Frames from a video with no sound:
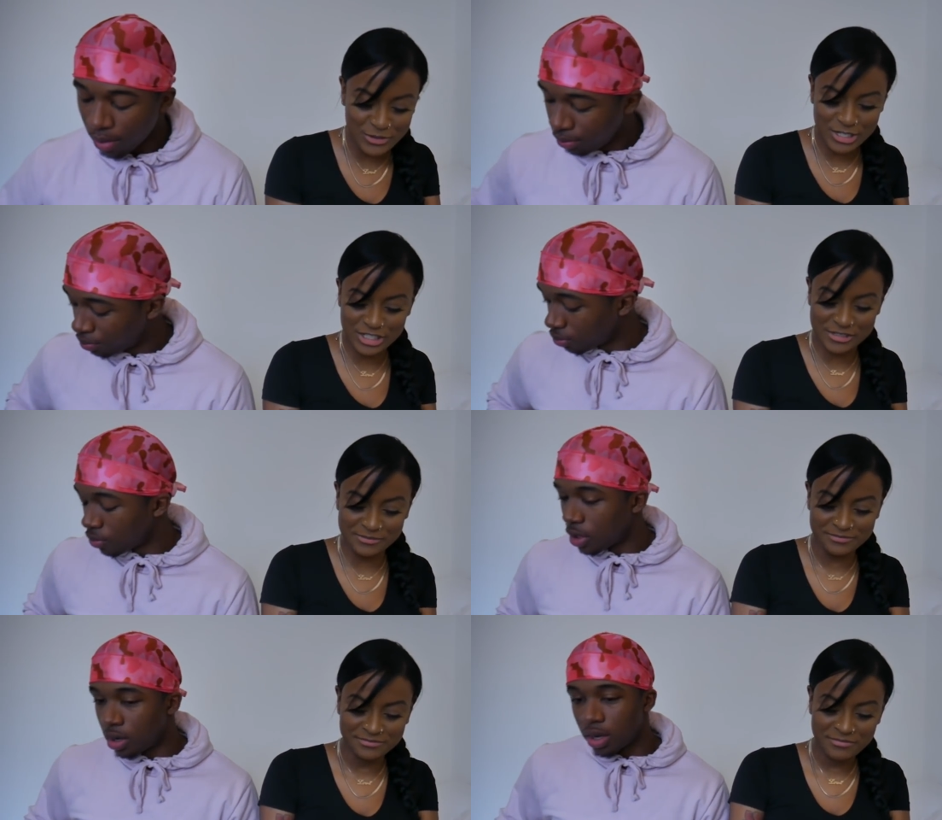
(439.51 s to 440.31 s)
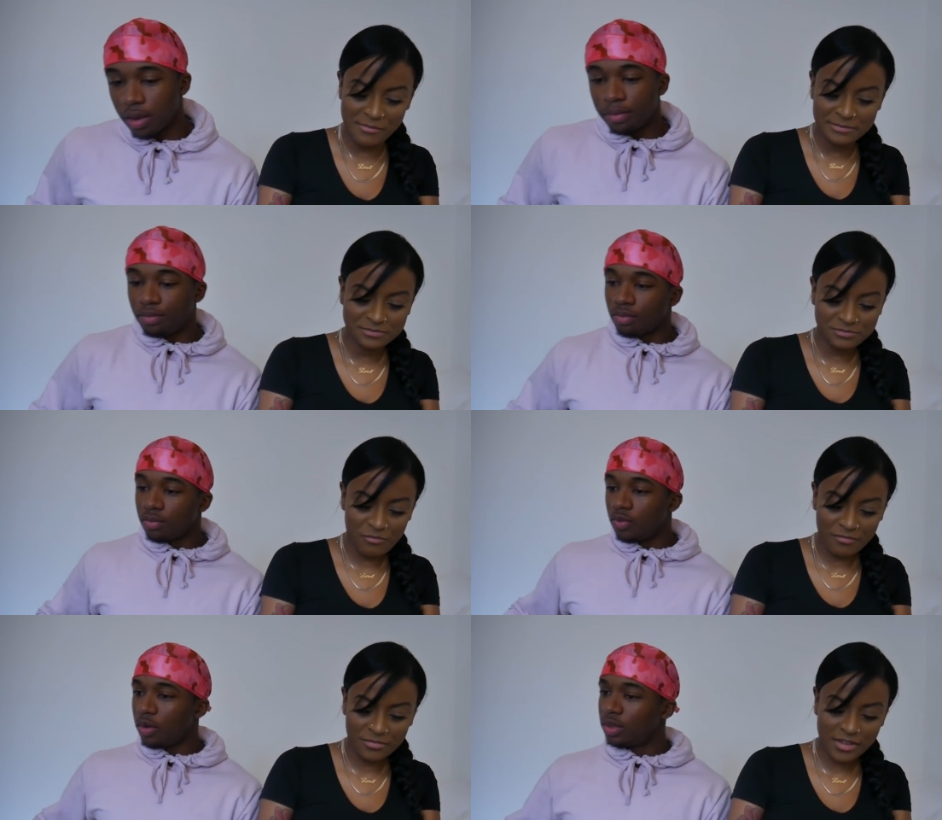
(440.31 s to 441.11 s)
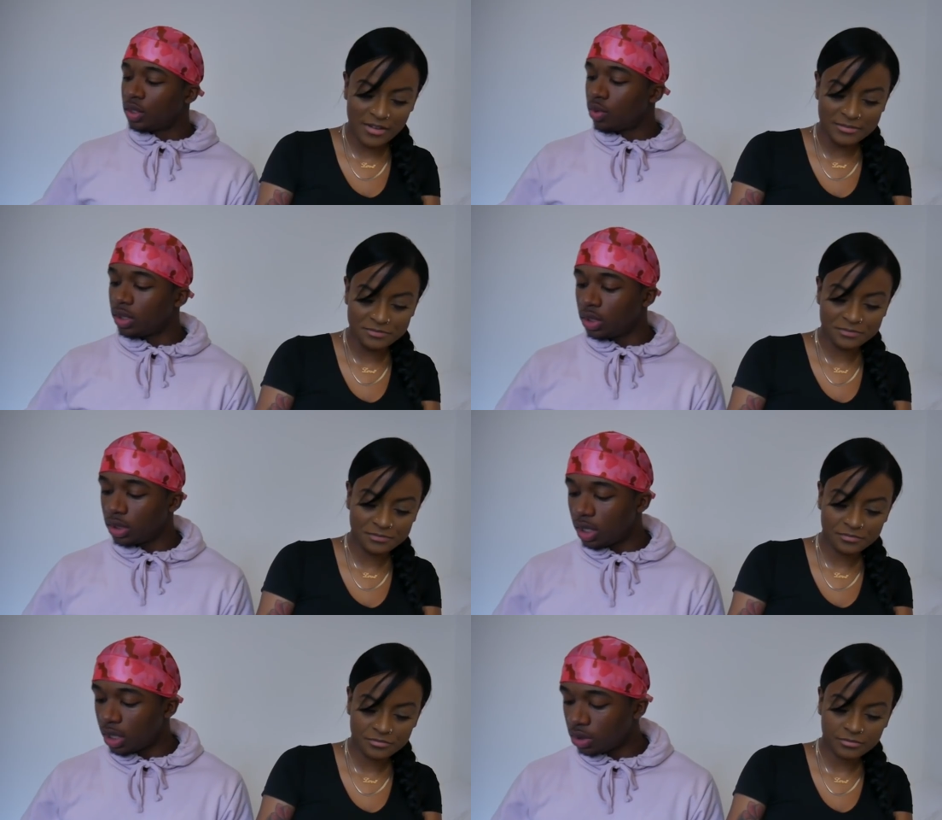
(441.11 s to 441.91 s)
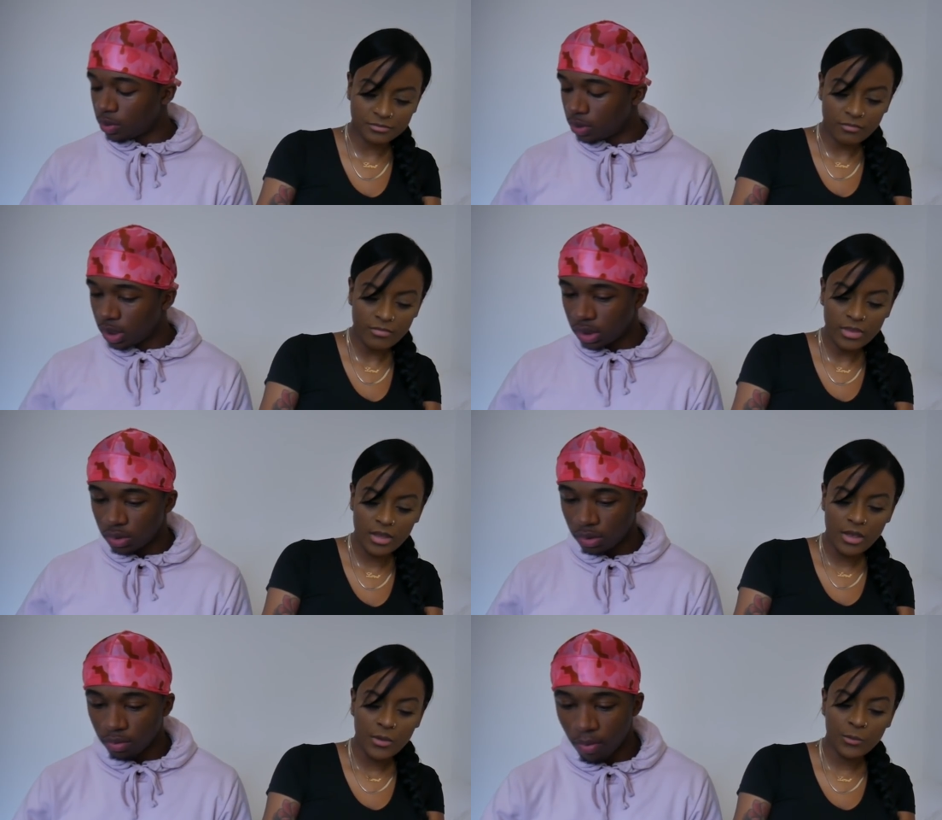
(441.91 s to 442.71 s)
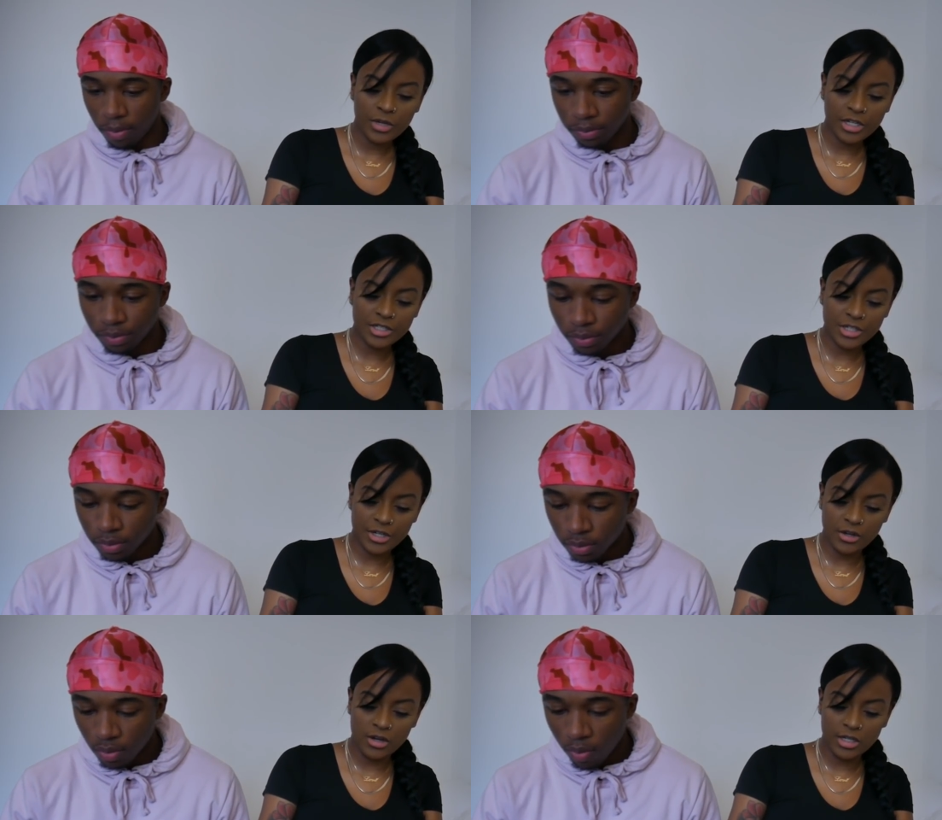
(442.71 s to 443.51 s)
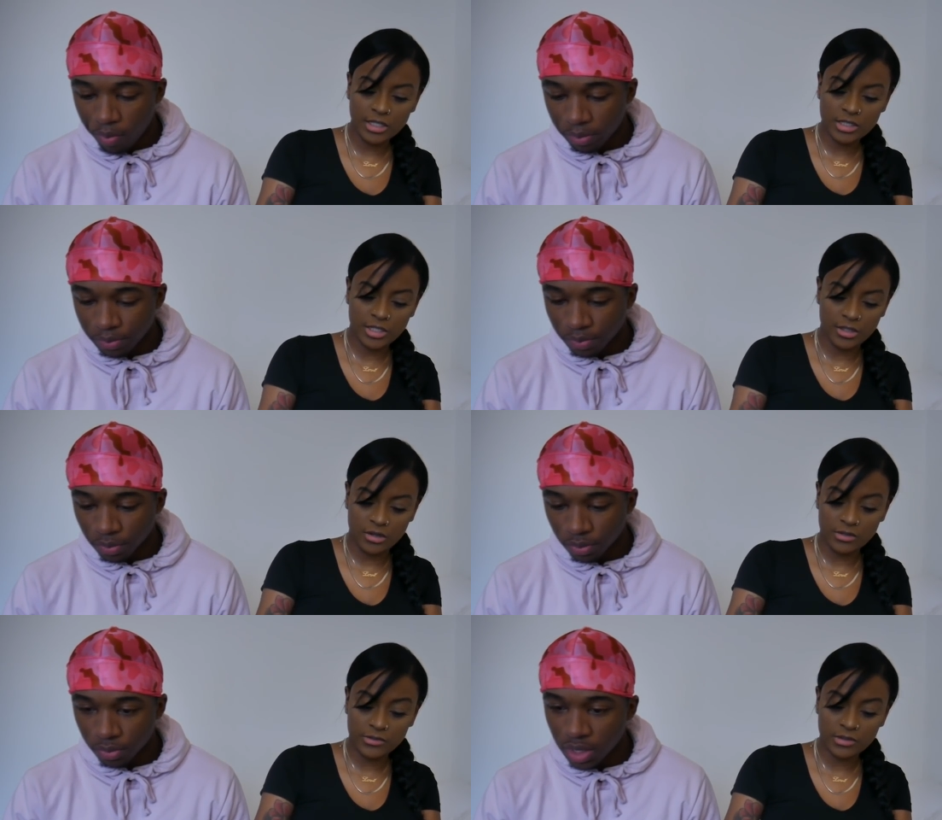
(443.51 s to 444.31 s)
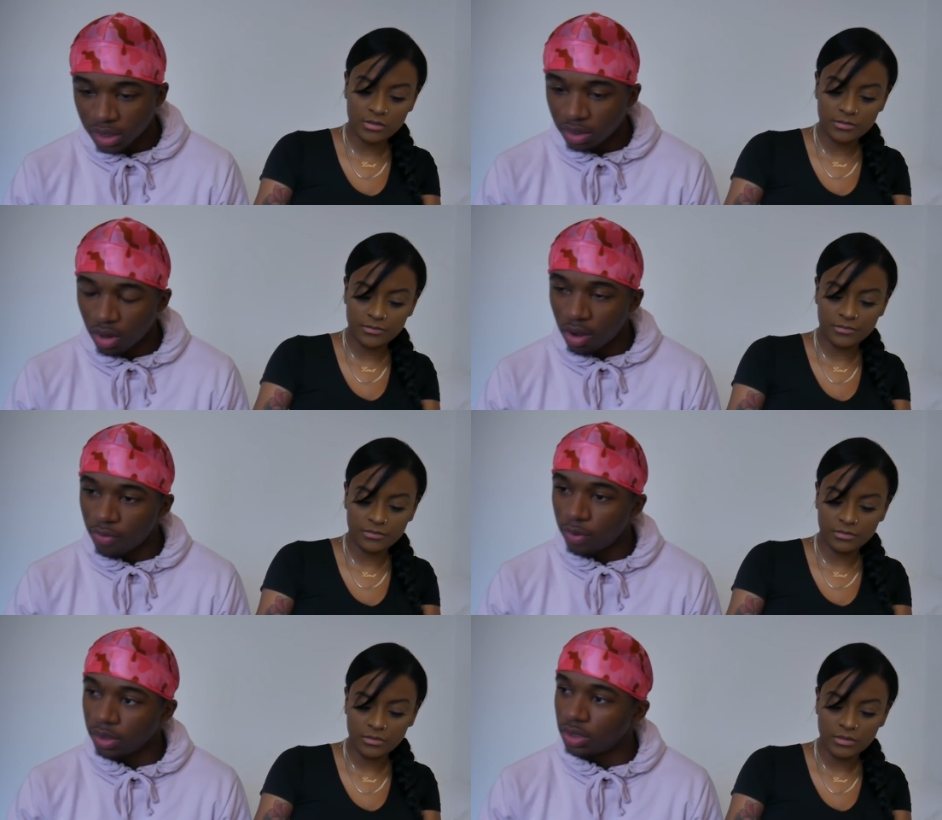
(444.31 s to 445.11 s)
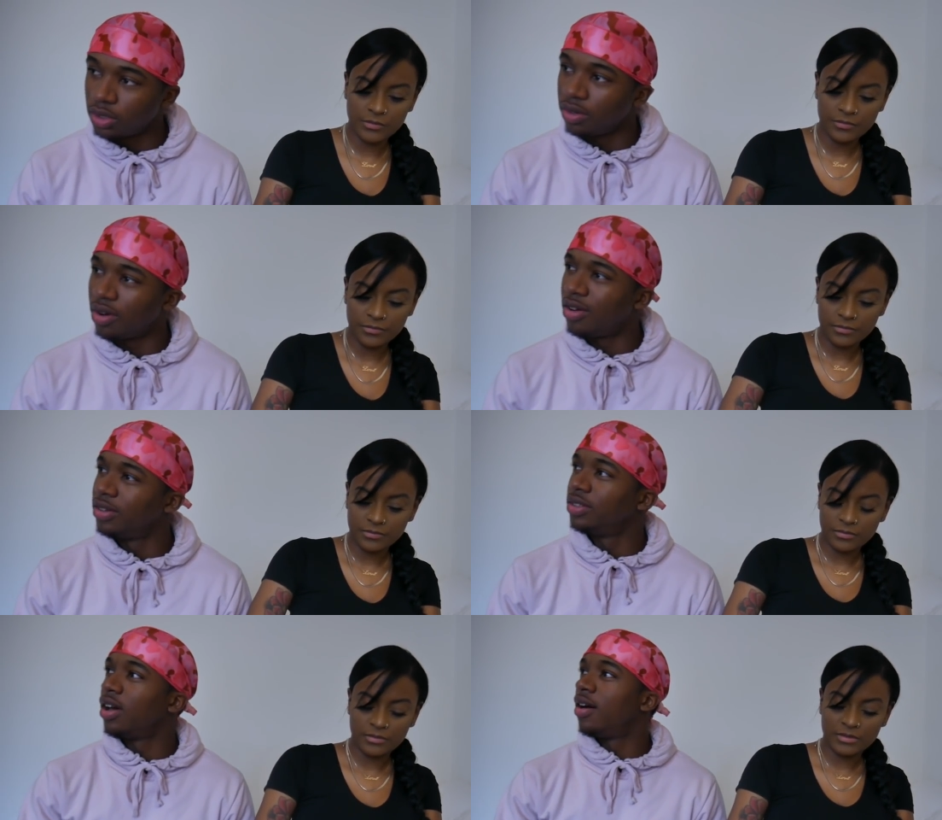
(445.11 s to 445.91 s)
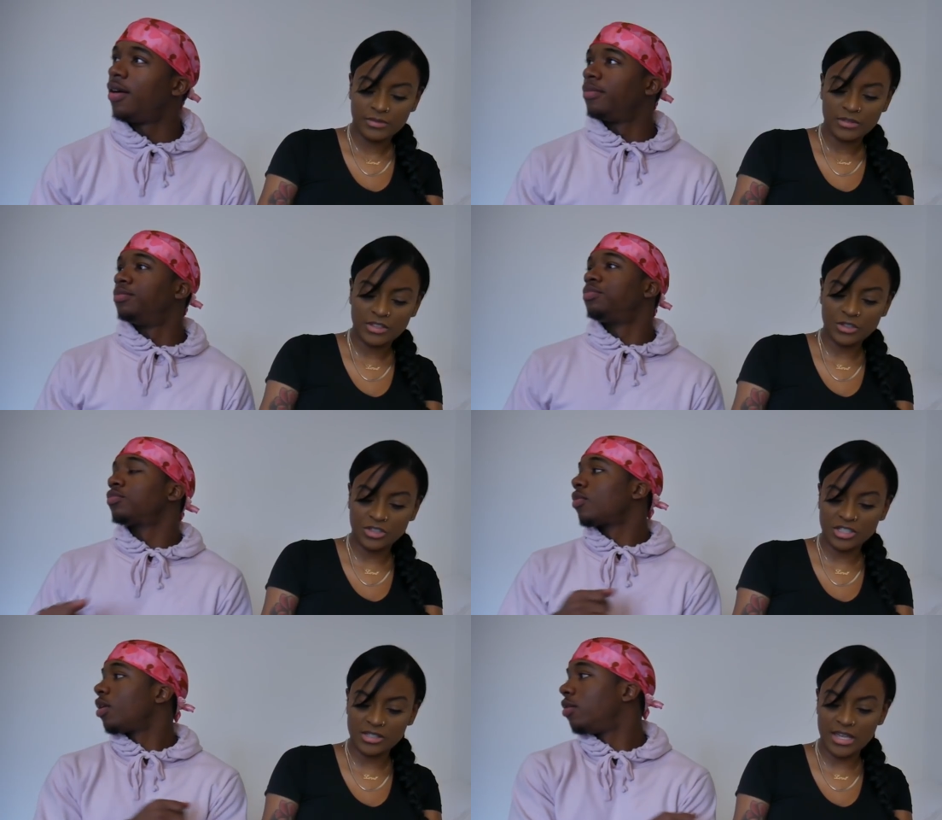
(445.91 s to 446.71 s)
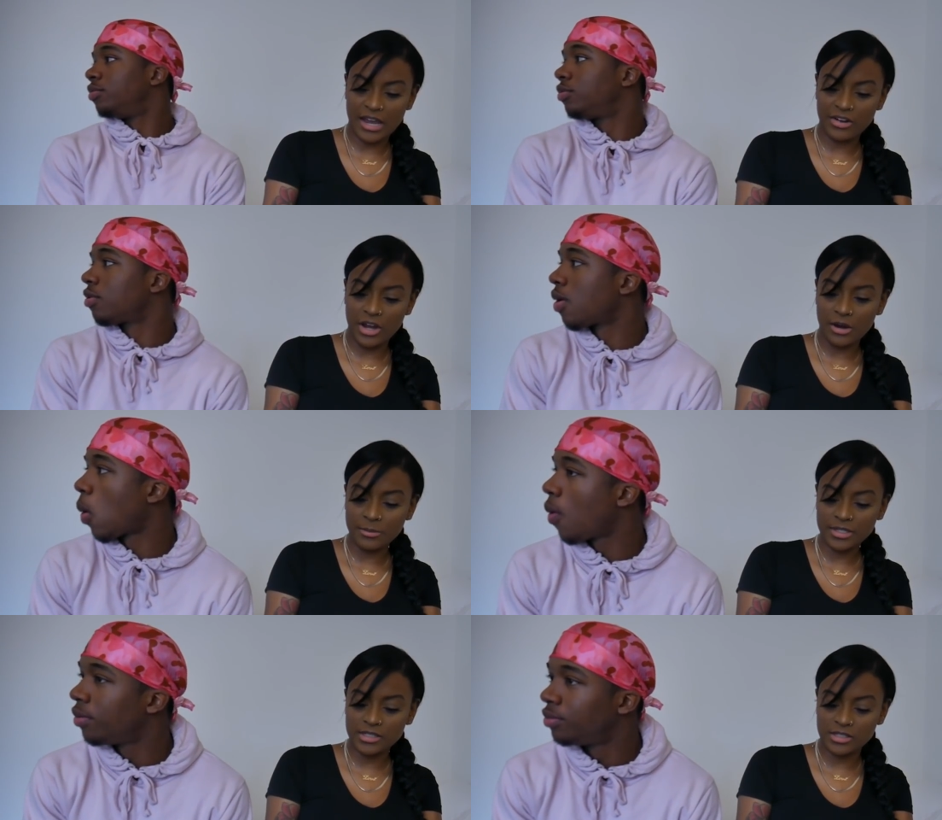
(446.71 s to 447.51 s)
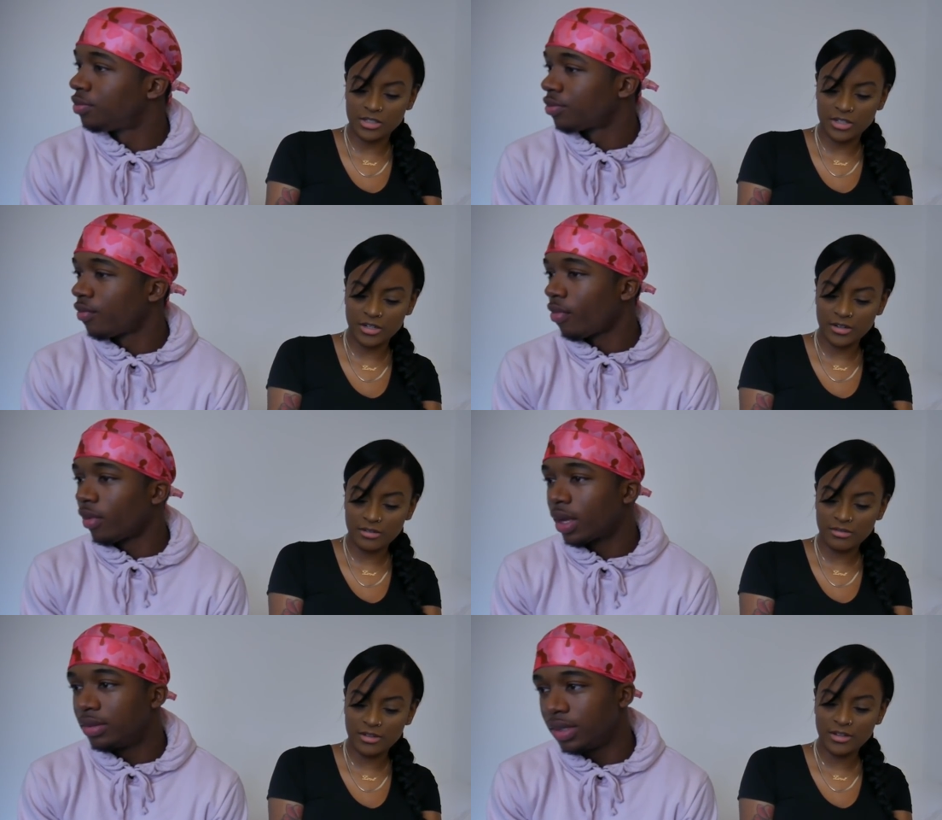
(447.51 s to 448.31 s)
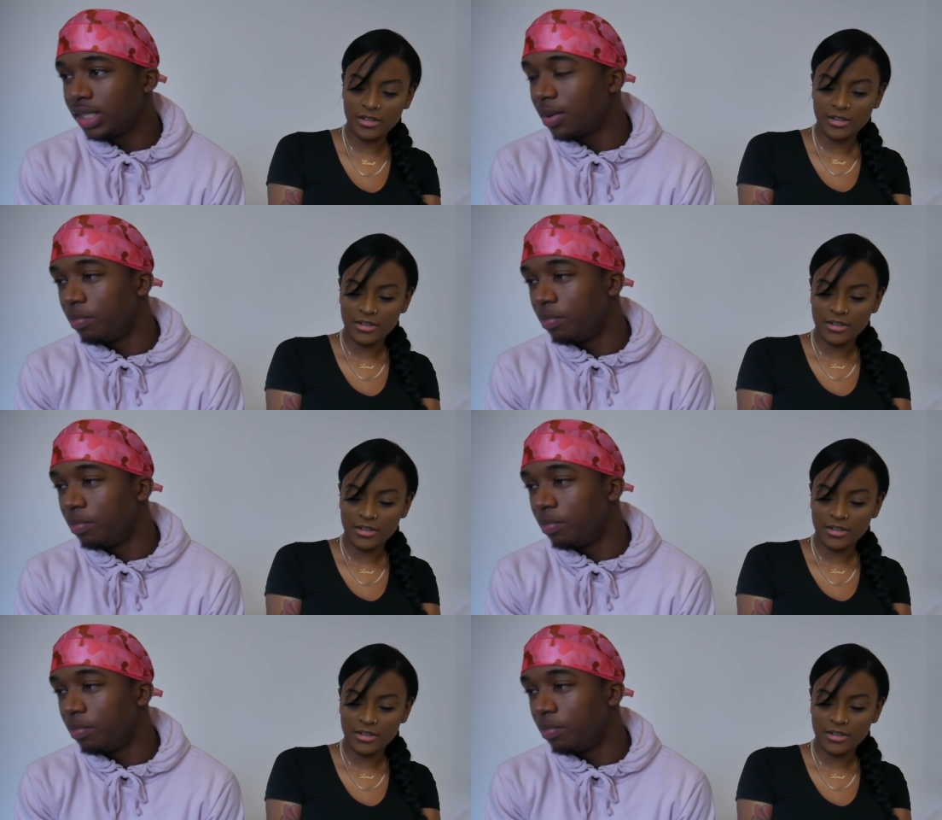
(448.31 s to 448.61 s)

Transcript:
Speaker 1: of a question.
Speaker 2: Okay. What was the question that I was supposed to be answering?
Speaker 1: What are your turn on and turn offs?
Speaker 2: I did the off ones. Turn on. Um,
Speaker 1: so just hairy armpits is your turn on?
Speaker 2: That's a